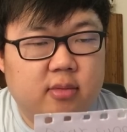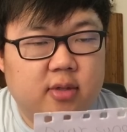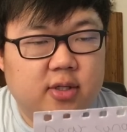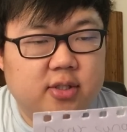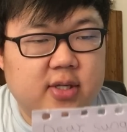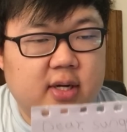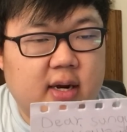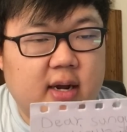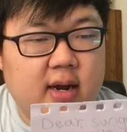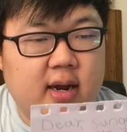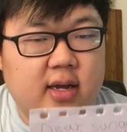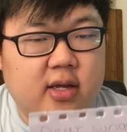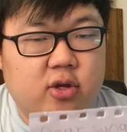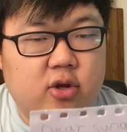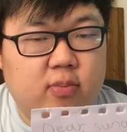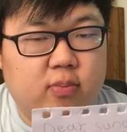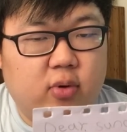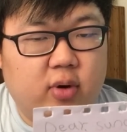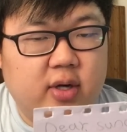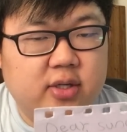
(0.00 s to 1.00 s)
There's a lot of
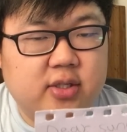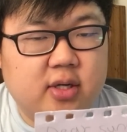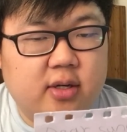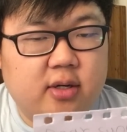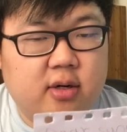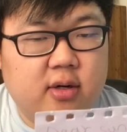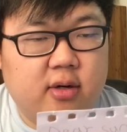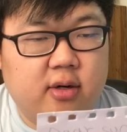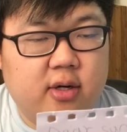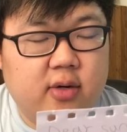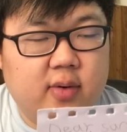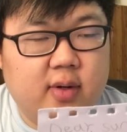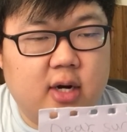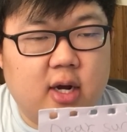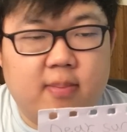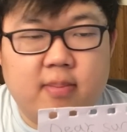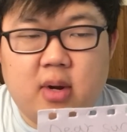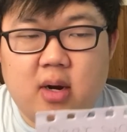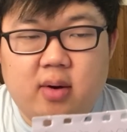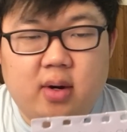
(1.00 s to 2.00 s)
Haikyuu boys on here. You know what,
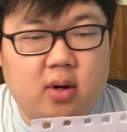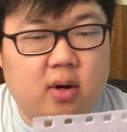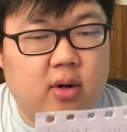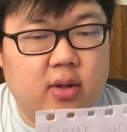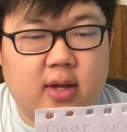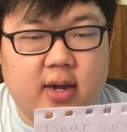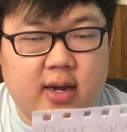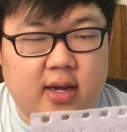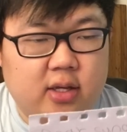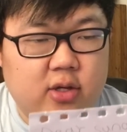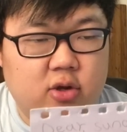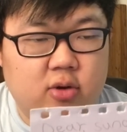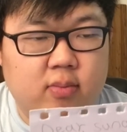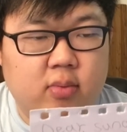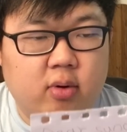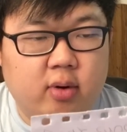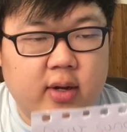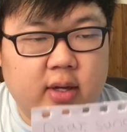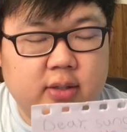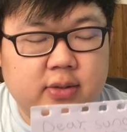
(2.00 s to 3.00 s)
I'll marry all the Haikyuu
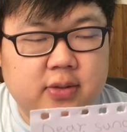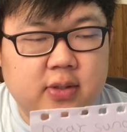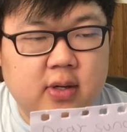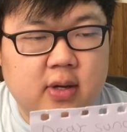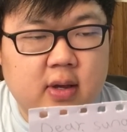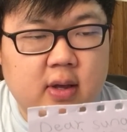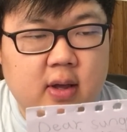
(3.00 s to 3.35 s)
boys.